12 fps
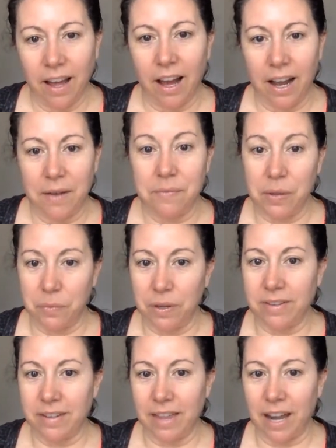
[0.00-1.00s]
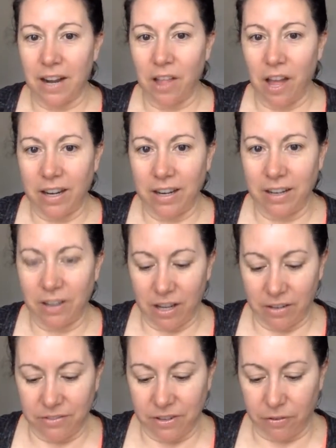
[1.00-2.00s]
and we see that a lot in a lot
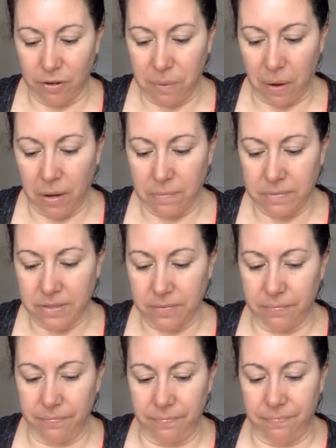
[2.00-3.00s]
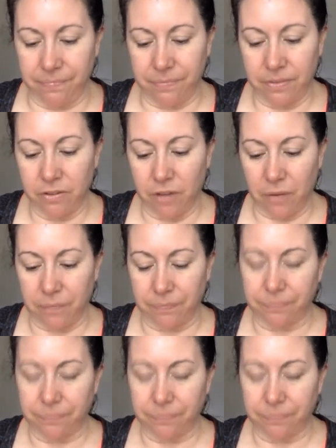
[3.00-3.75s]
of different poems. So,